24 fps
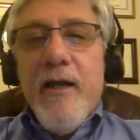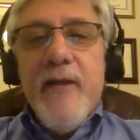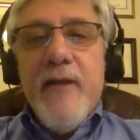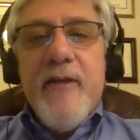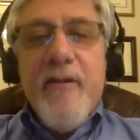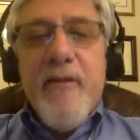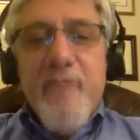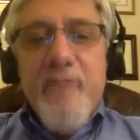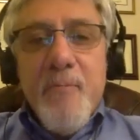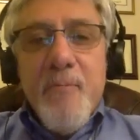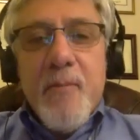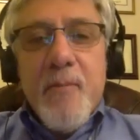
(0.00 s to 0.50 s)

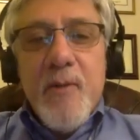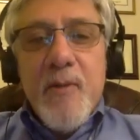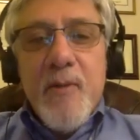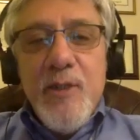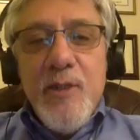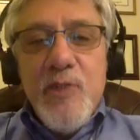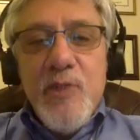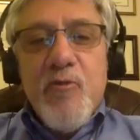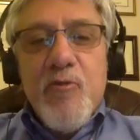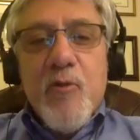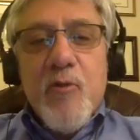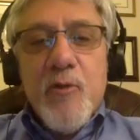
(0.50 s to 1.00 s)
different
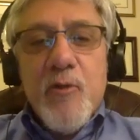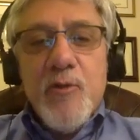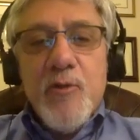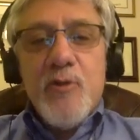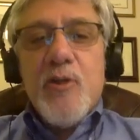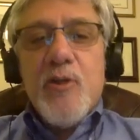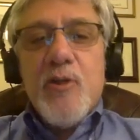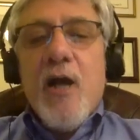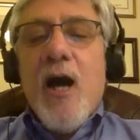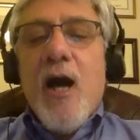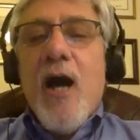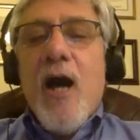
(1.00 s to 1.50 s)
police
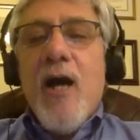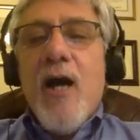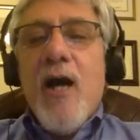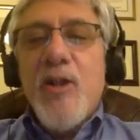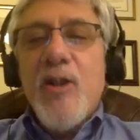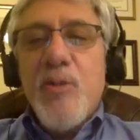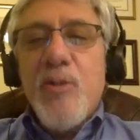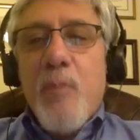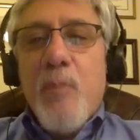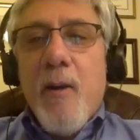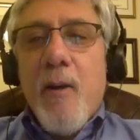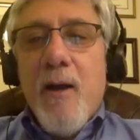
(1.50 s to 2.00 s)
forces, a
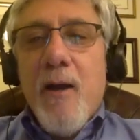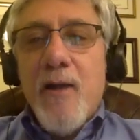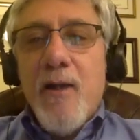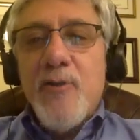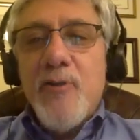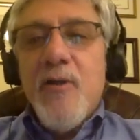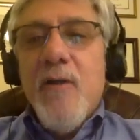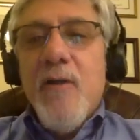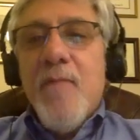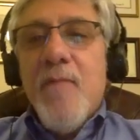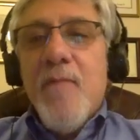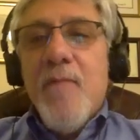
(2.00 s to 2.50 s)
hodgepodge
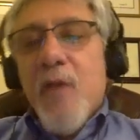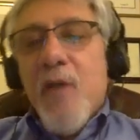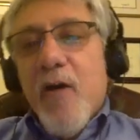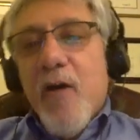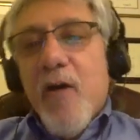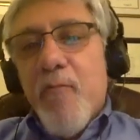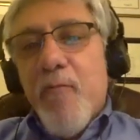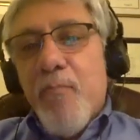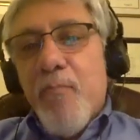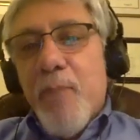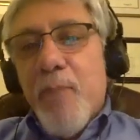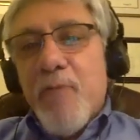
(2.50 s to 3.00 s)

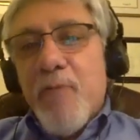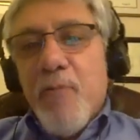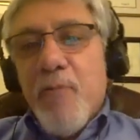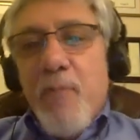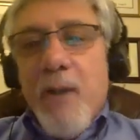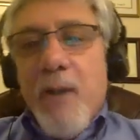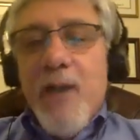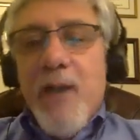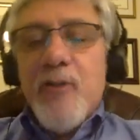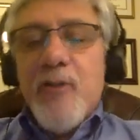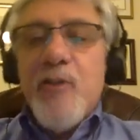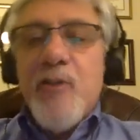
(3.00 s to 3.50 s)
of
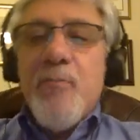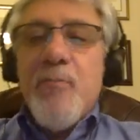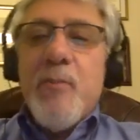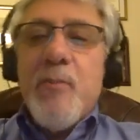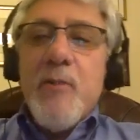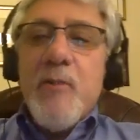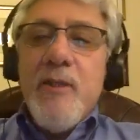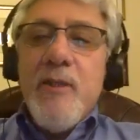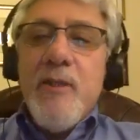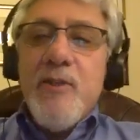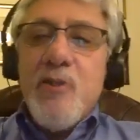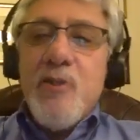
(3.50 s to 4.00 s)
metropolitan
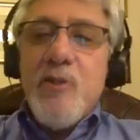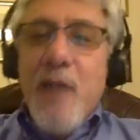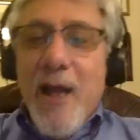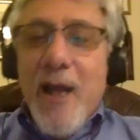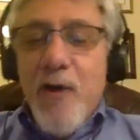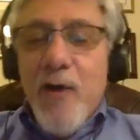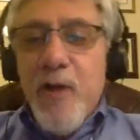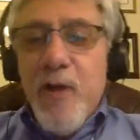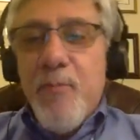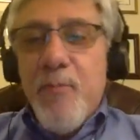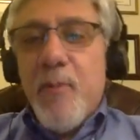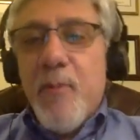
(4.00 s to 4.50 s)
police,
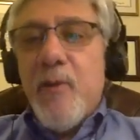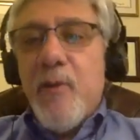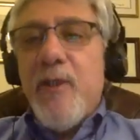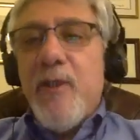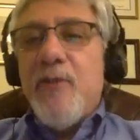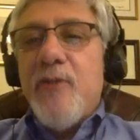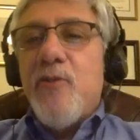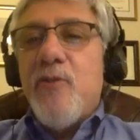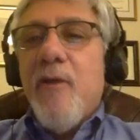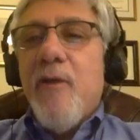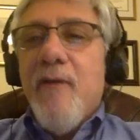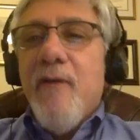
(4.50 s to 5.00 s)
county
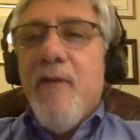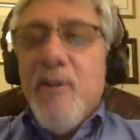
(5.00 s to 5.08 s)
police,